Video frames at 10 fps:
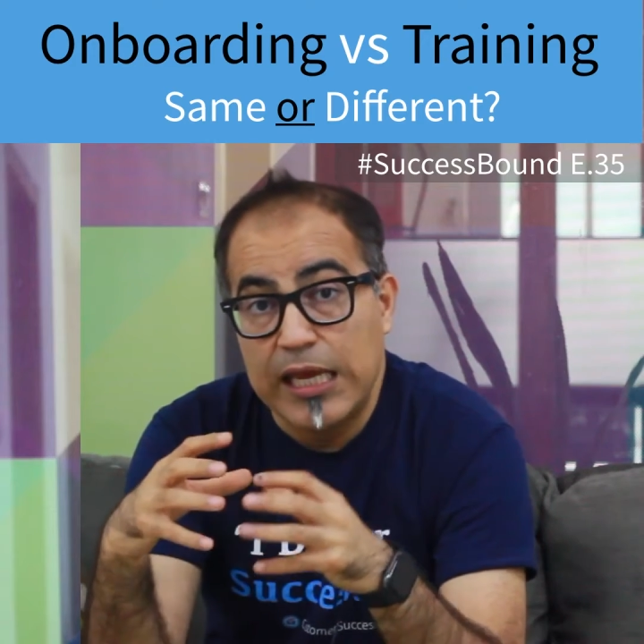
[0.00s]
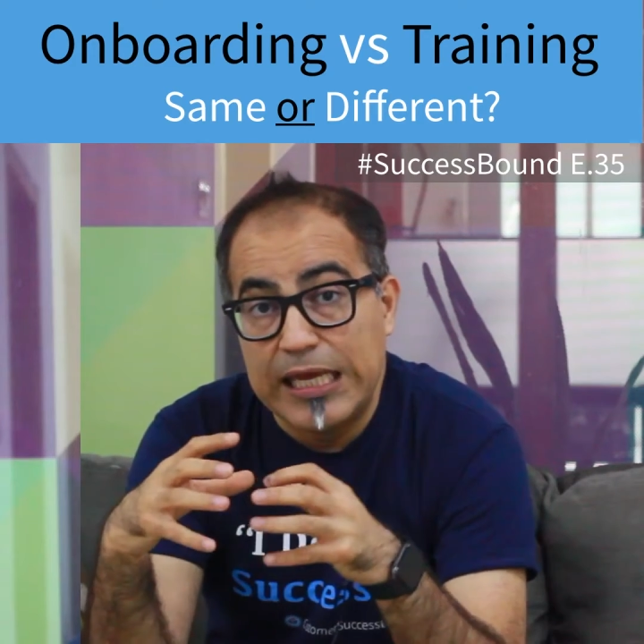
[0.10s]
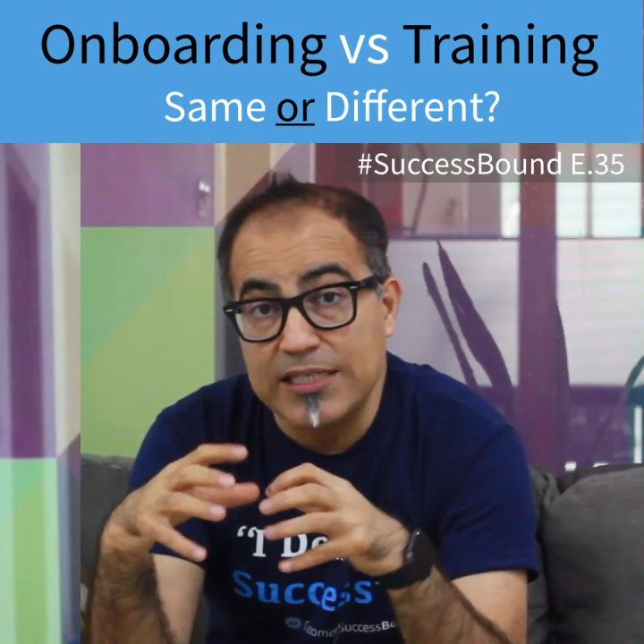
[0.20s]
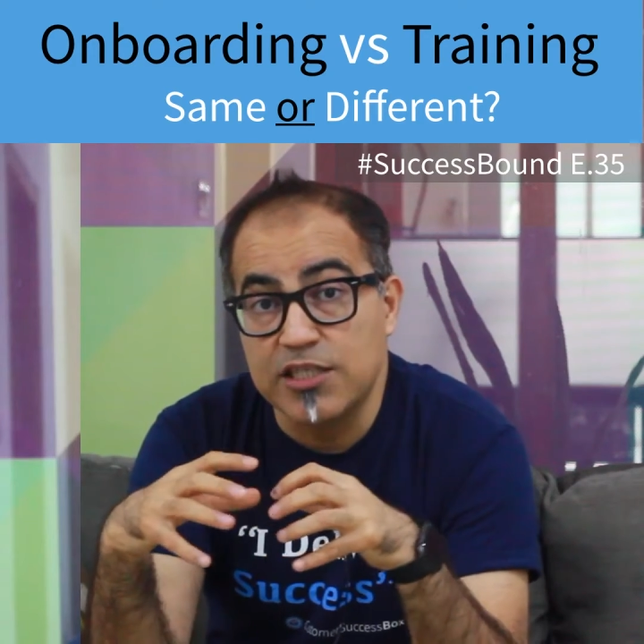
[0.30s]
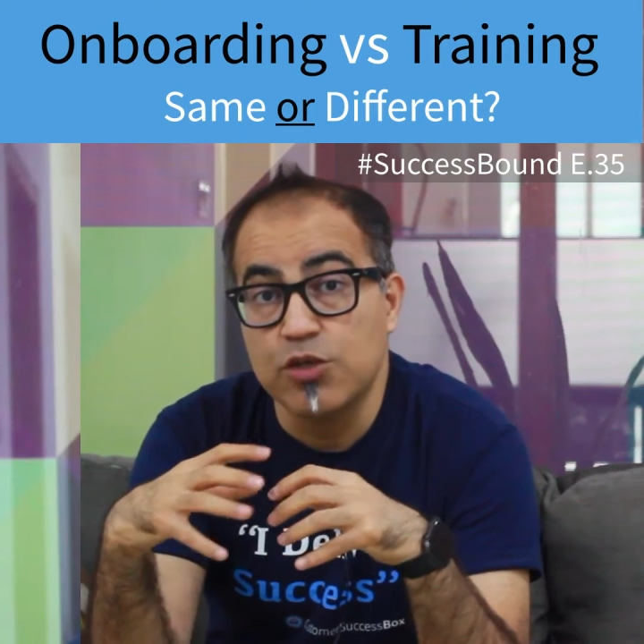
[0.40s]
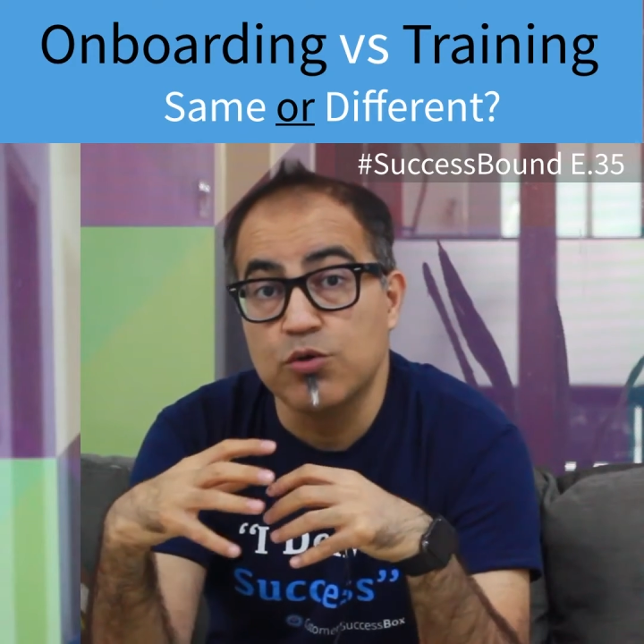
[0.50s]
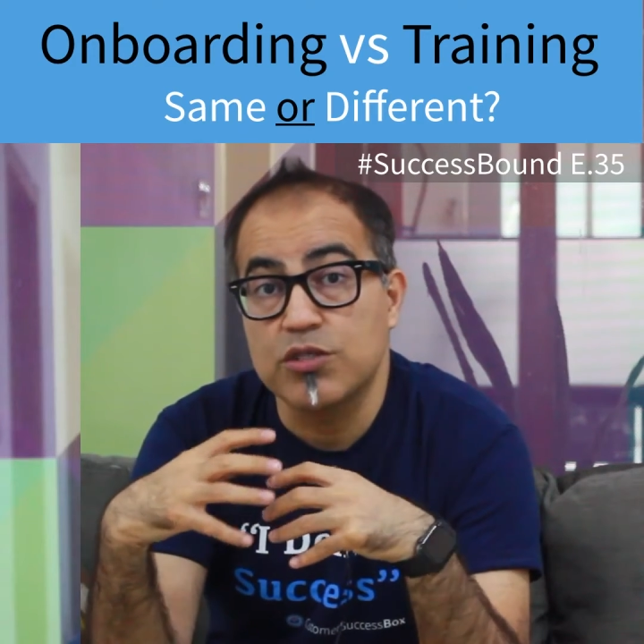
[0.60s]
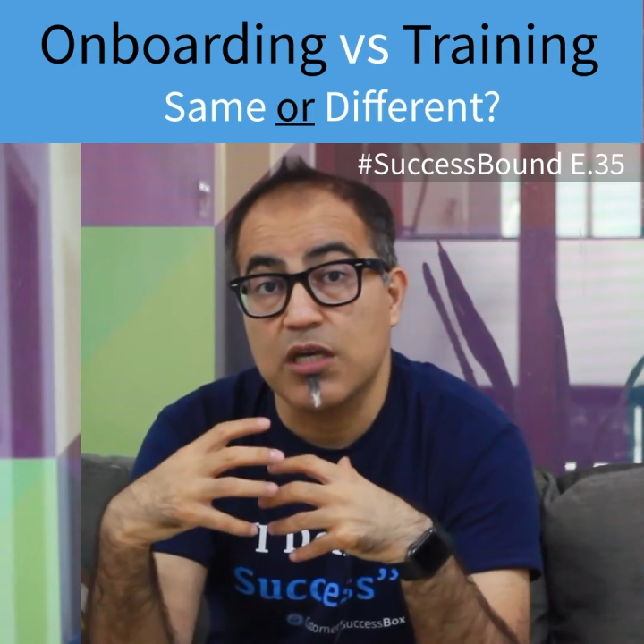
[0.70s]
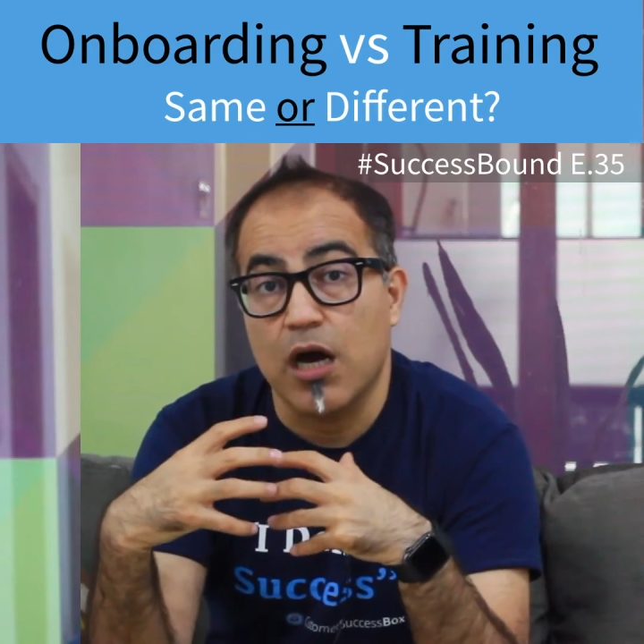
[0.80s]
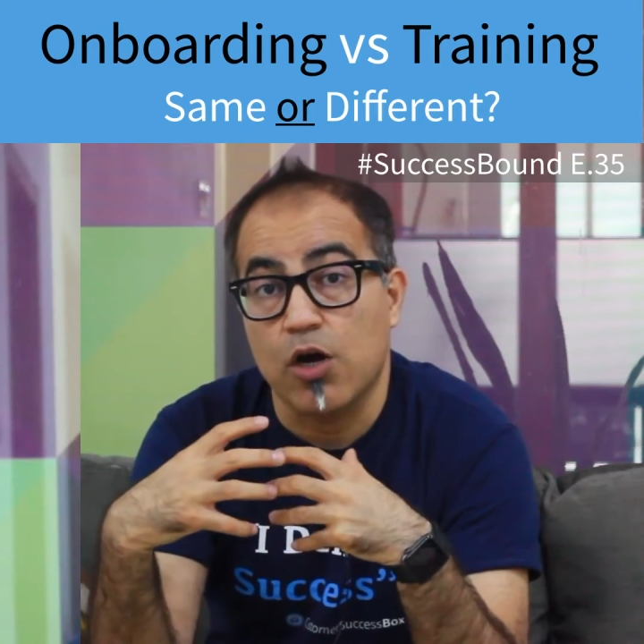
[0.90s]
is
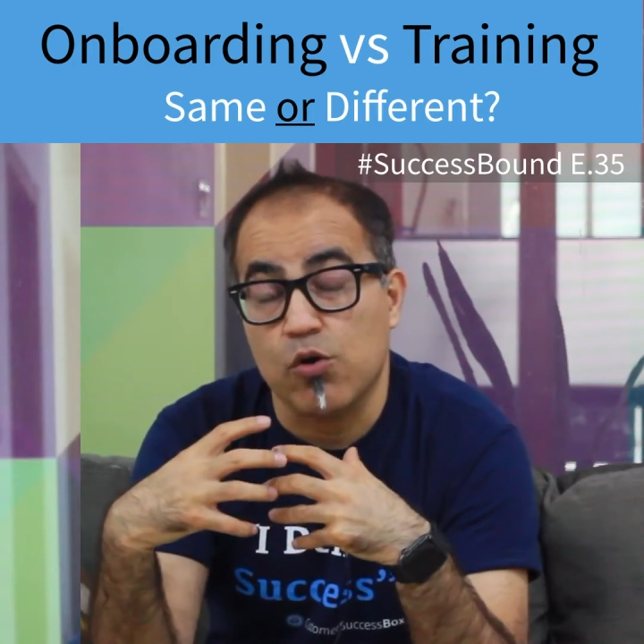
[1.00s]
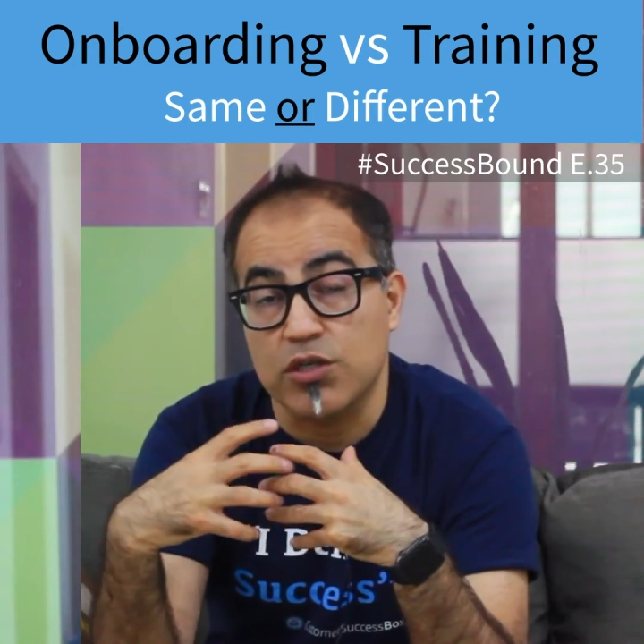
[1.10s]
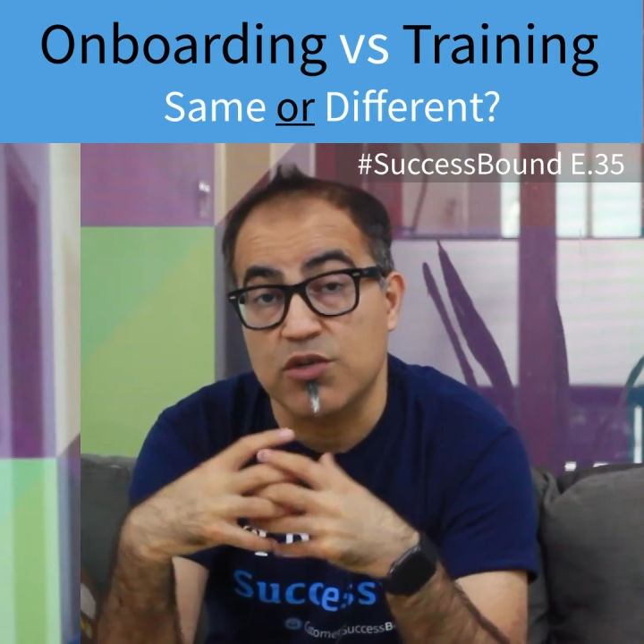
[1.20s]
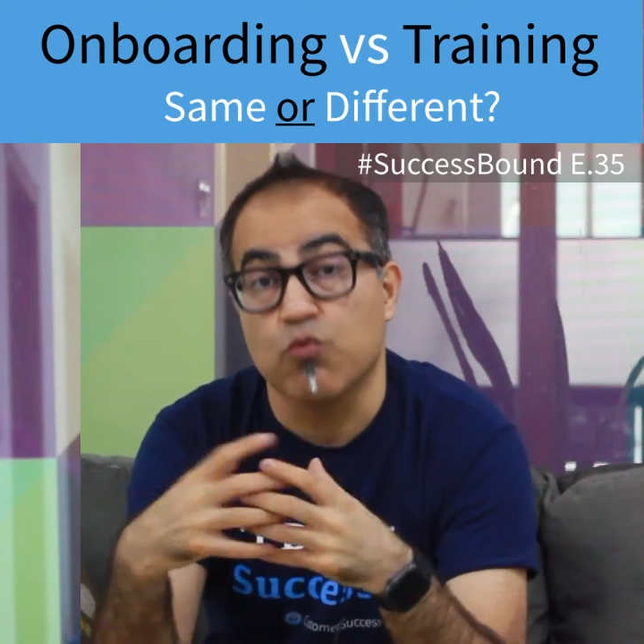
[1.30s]
used across a